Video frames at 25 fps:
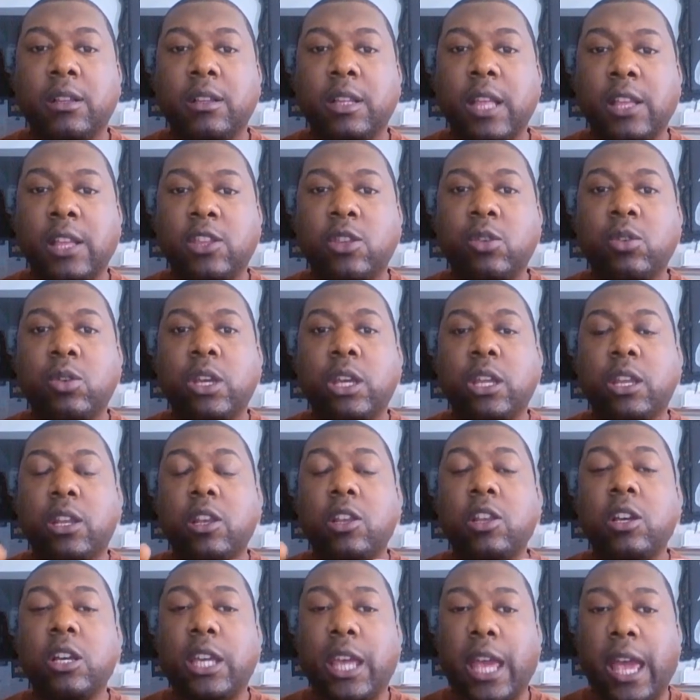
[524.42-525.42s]
That you
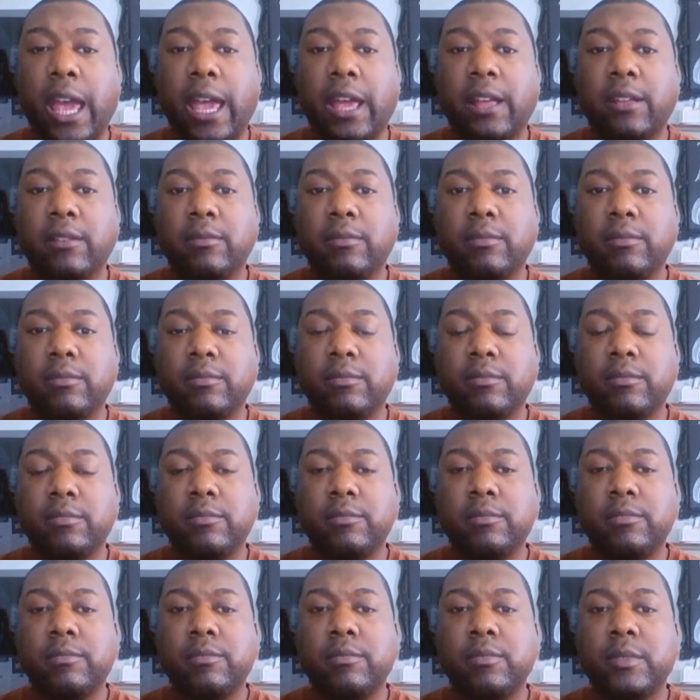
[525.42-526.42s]
can look at,
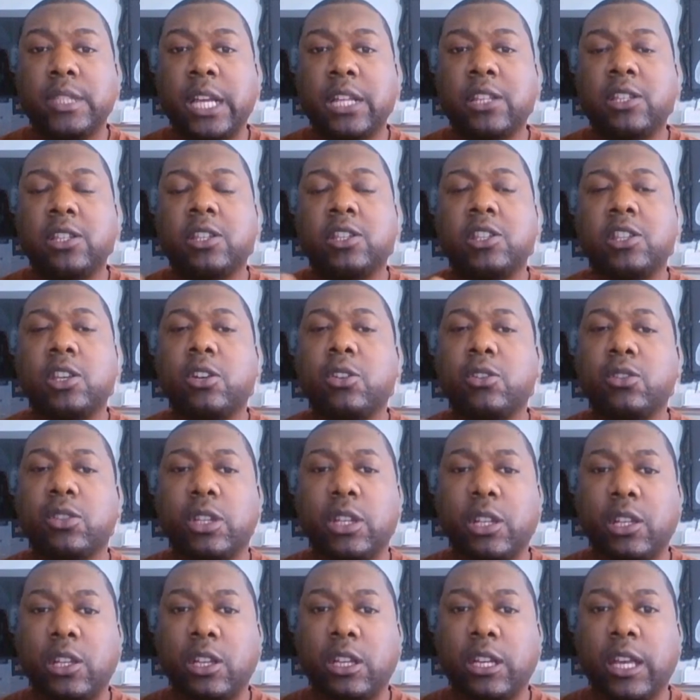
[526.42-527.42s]
that your children
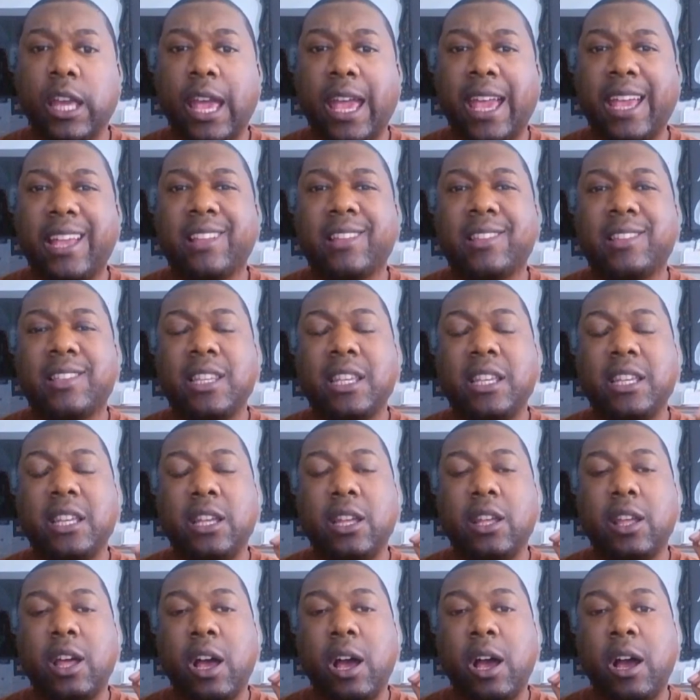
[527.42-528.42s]
can look at and see
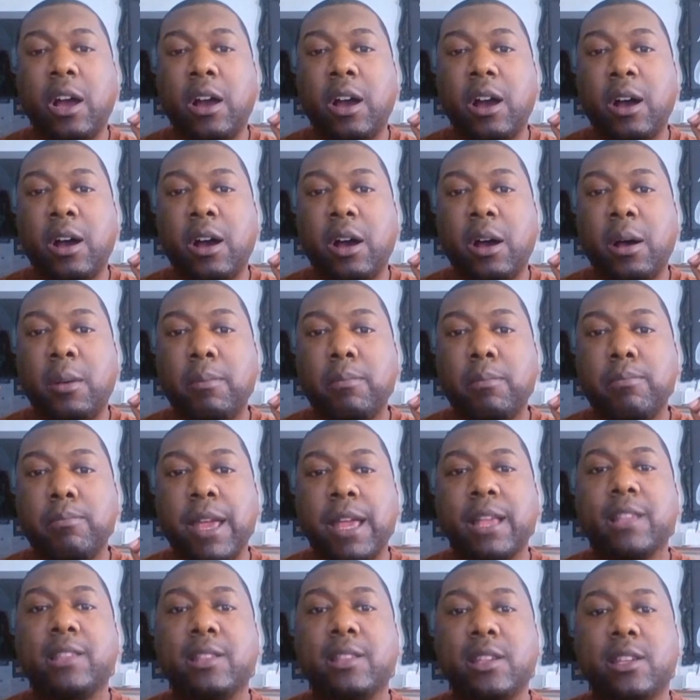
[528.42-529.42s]
a
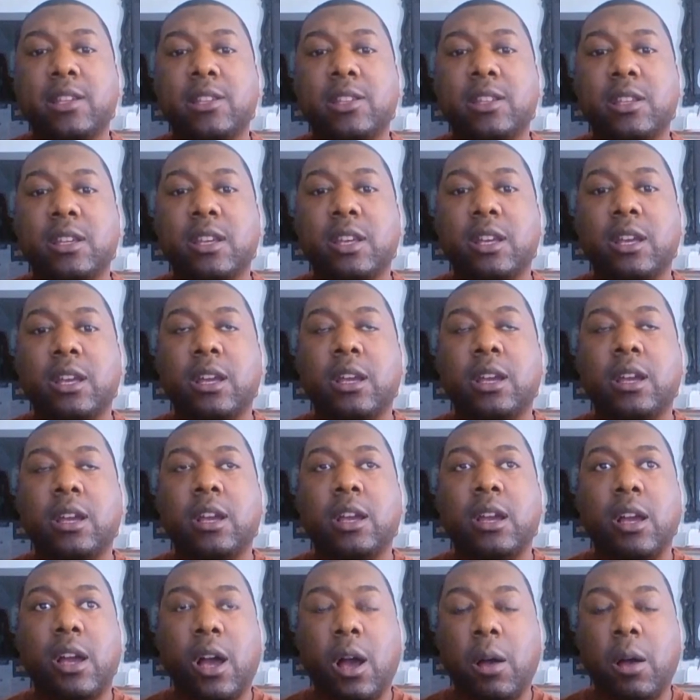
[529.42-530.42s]
message
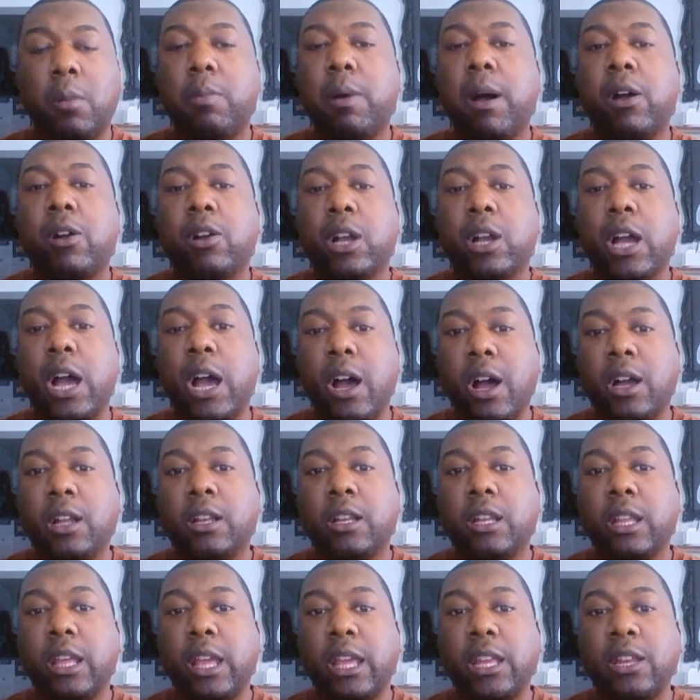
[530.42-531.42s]
about
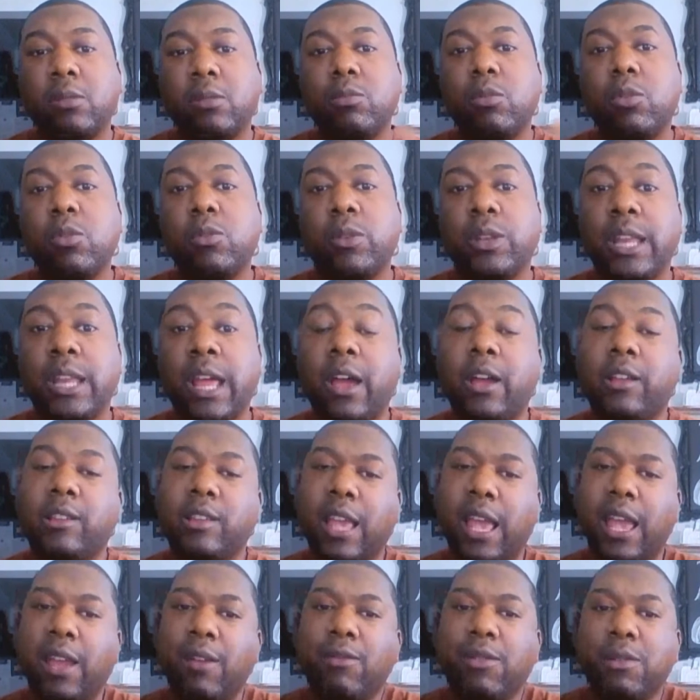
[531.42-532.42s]
God in the movie. Now,
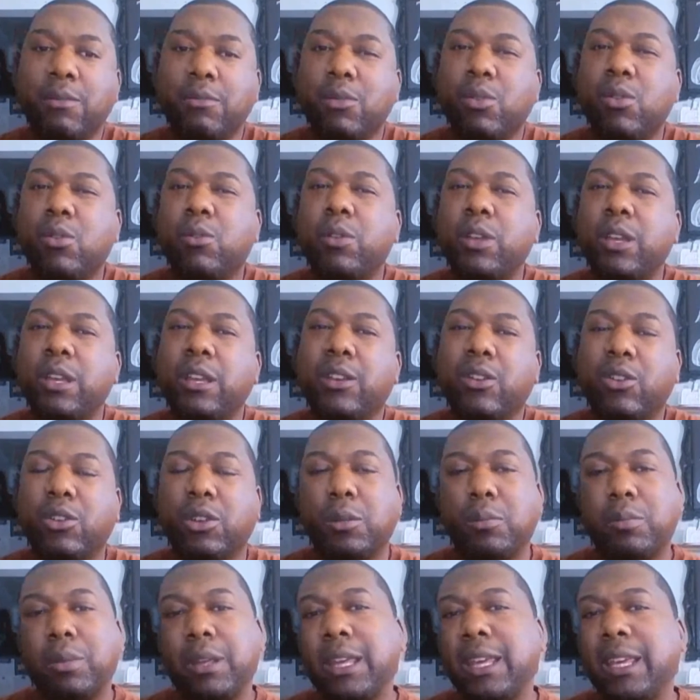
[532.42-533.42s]
is every movie going
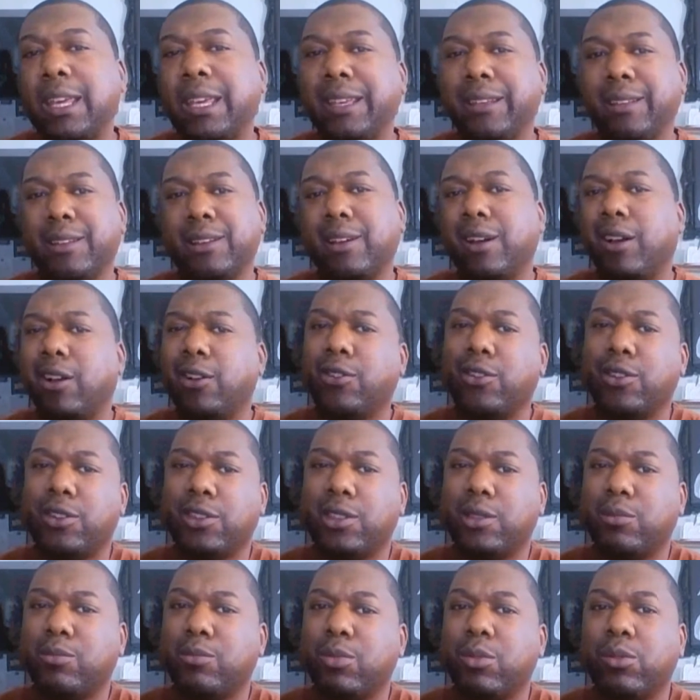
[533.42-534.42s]
to be a
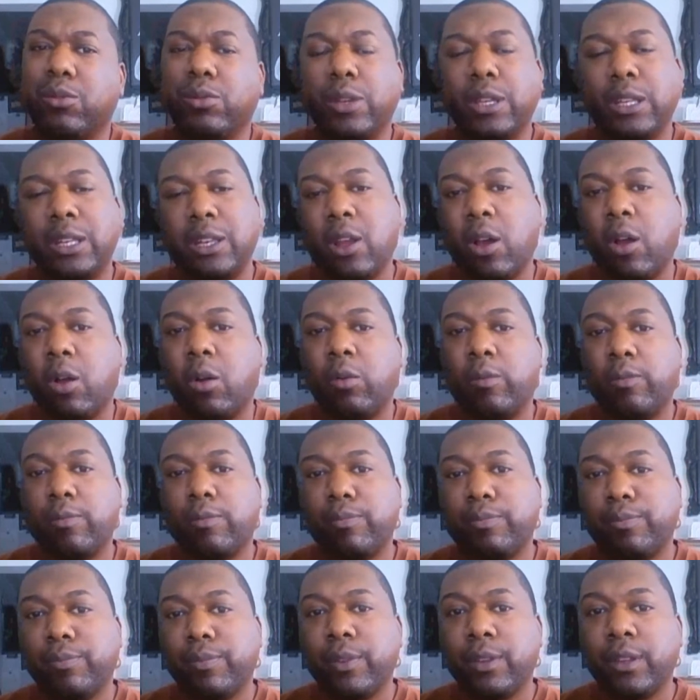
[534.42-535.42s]
Christian movie? No.
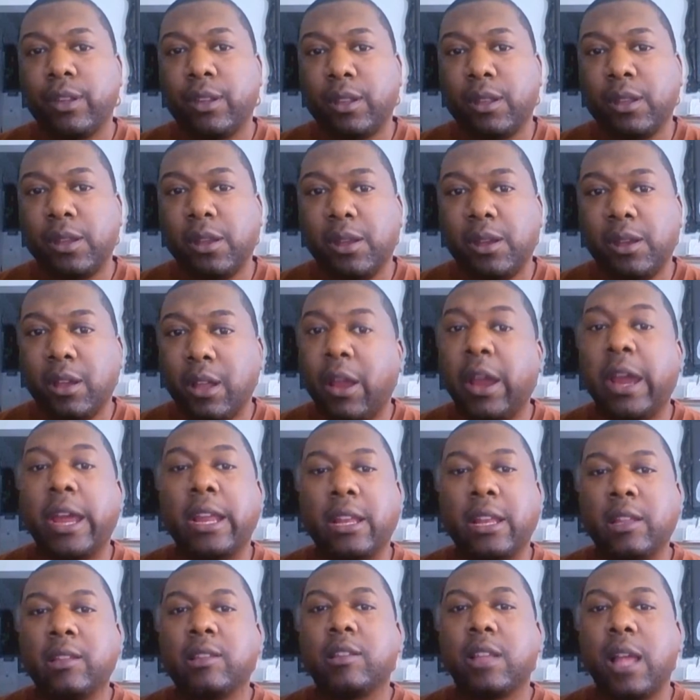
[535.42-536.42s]
All
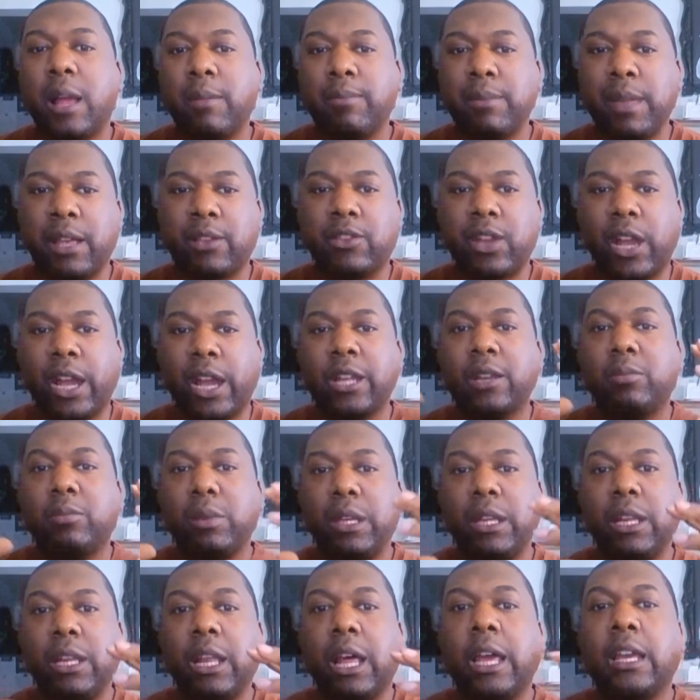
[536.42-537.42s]
right, I'm not trying to
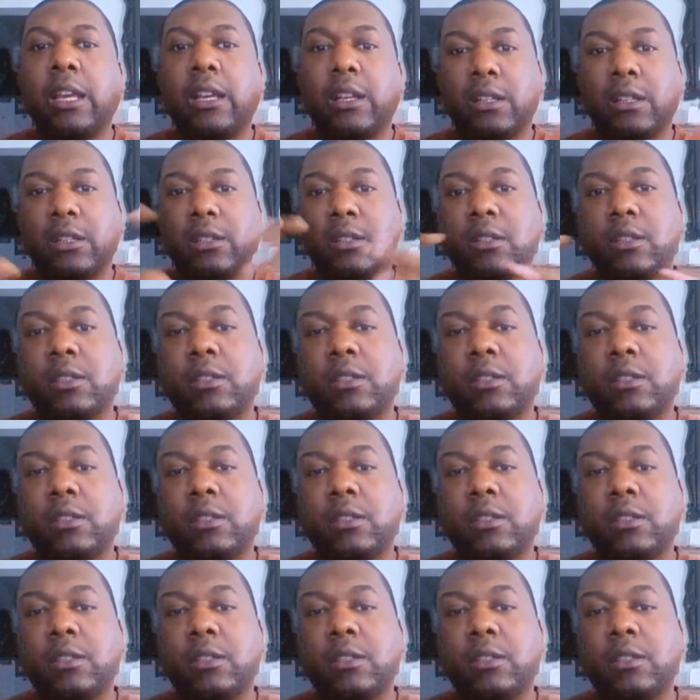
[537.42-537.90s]
be like,